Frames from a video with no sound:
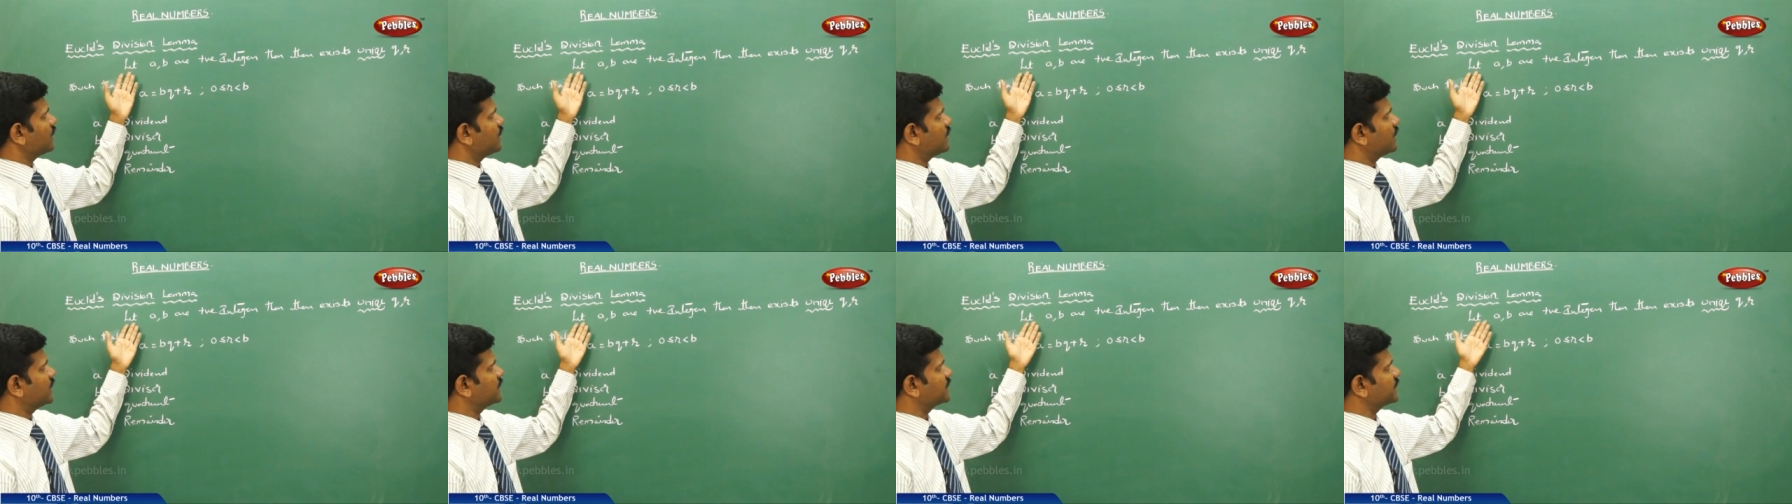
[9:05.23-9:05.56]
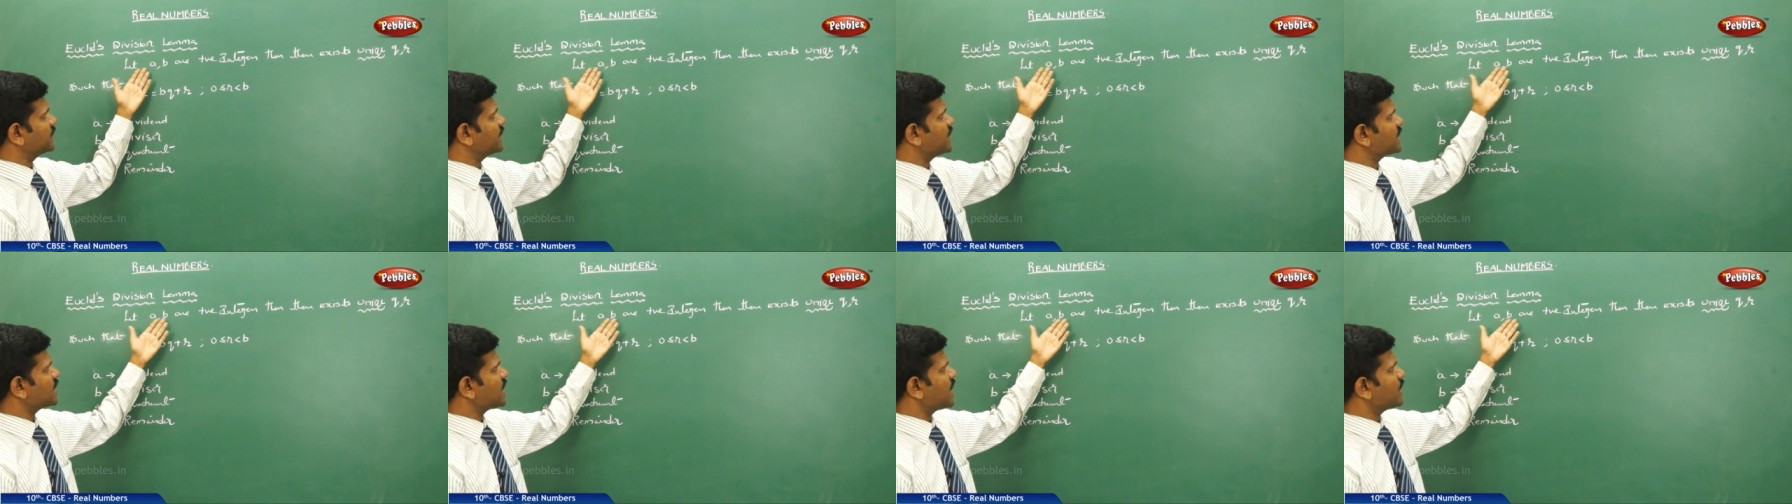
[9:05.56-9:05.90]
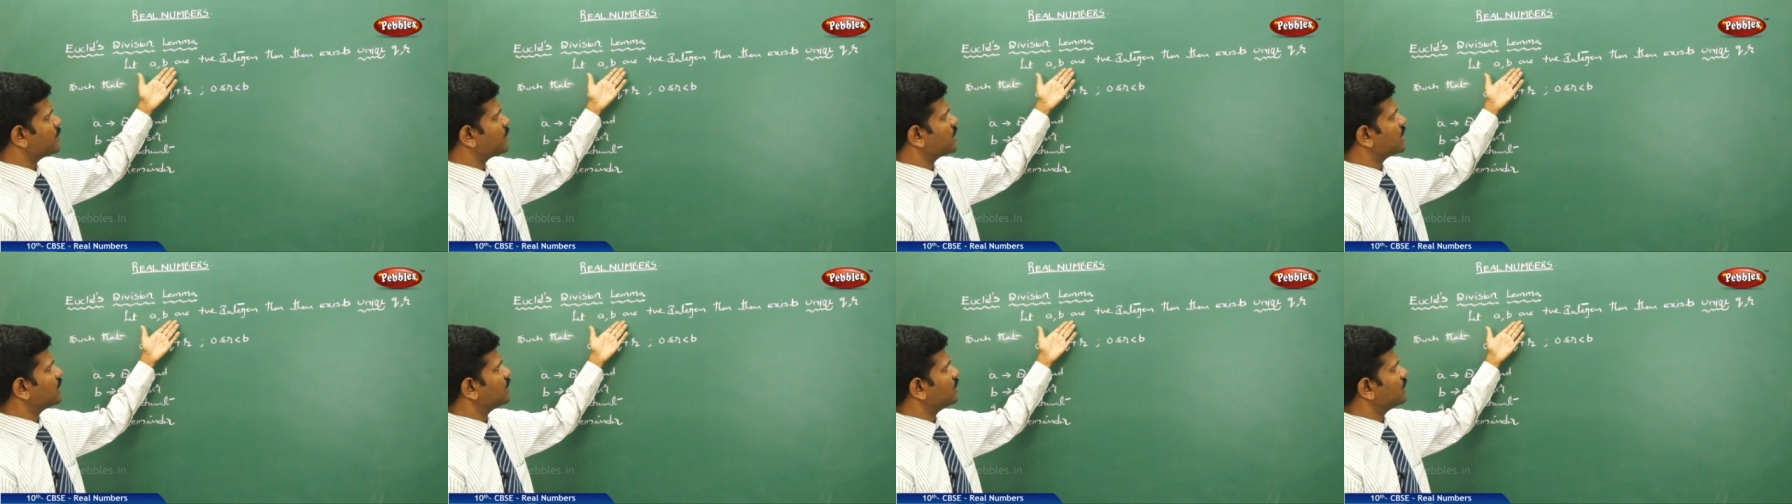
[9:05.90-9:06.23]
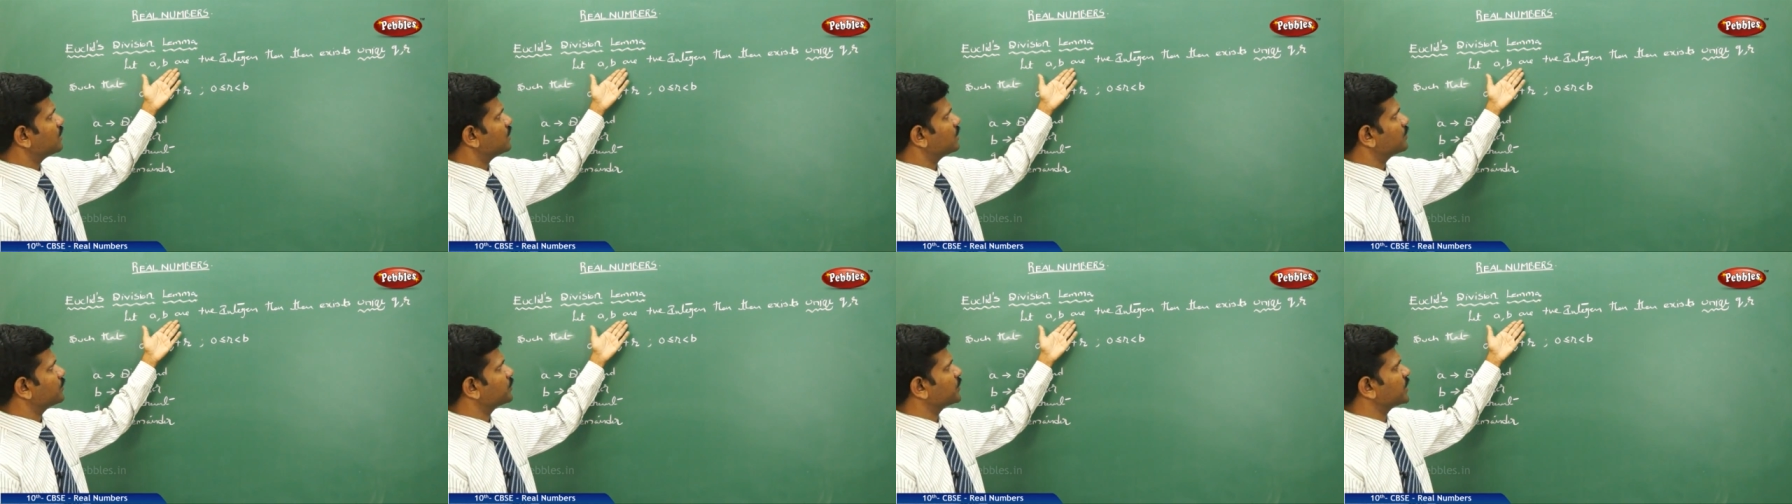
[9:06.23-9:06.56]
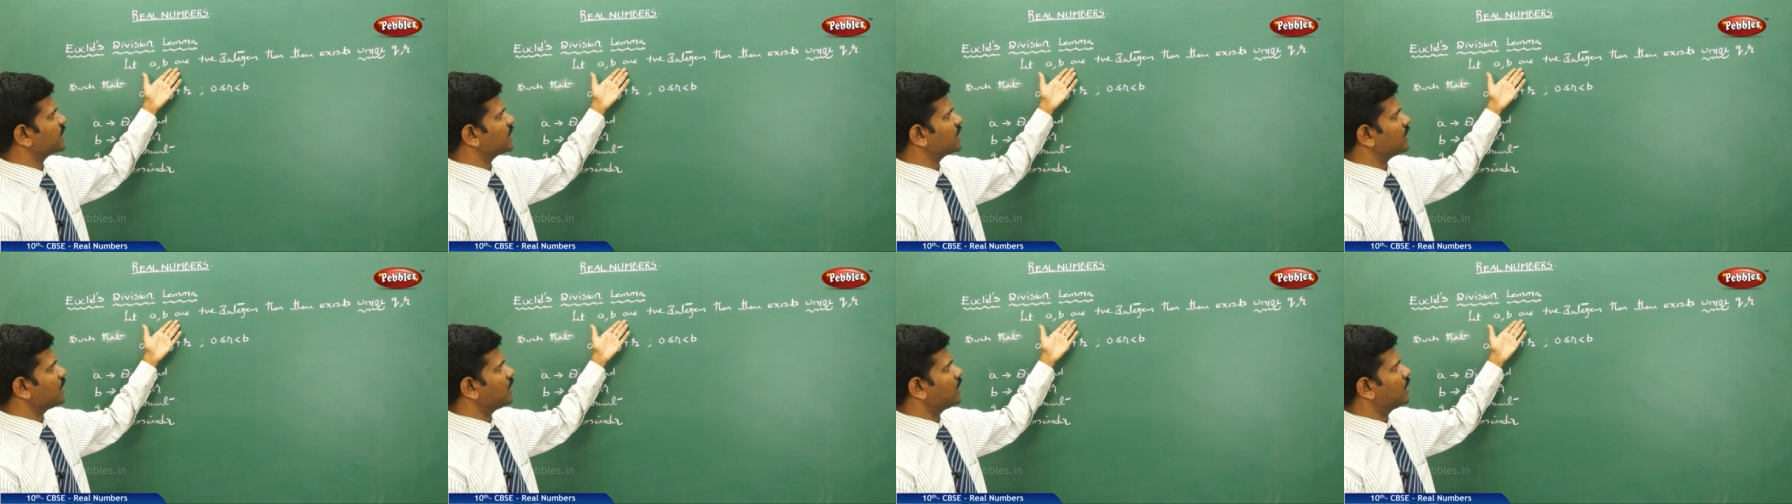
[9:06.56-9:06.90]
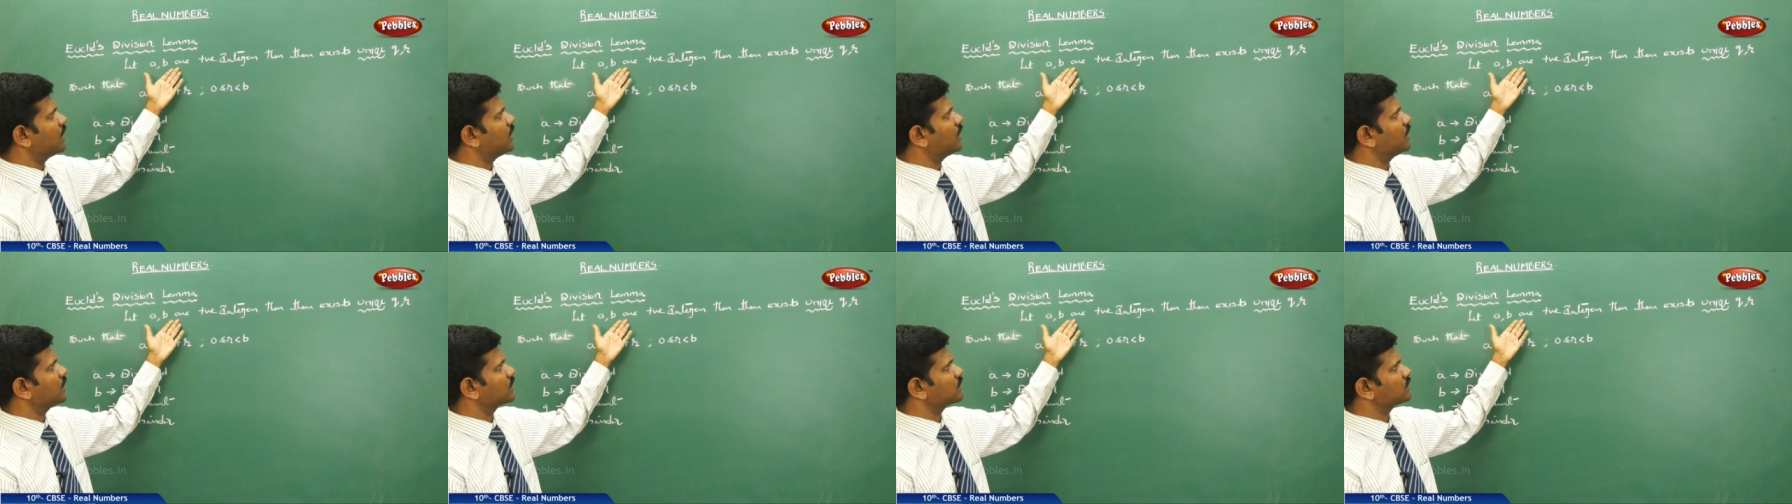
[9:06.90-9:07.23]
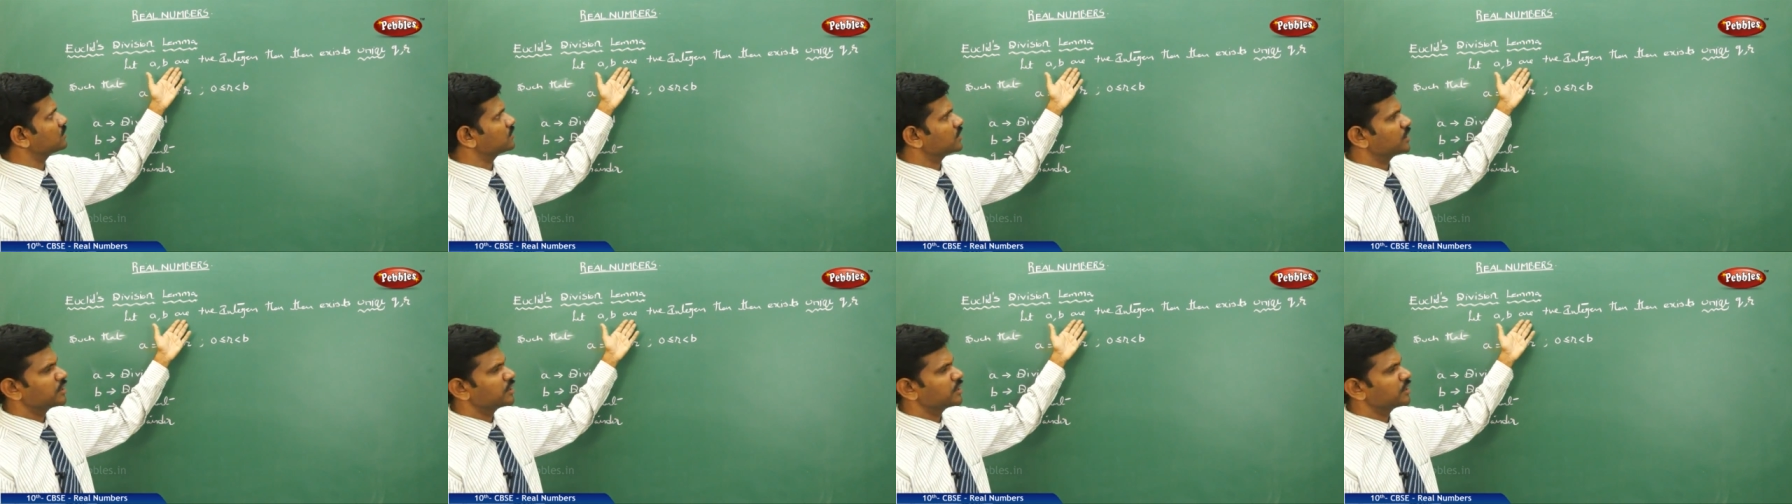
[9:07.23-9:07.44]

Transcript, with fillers: Let a comma b are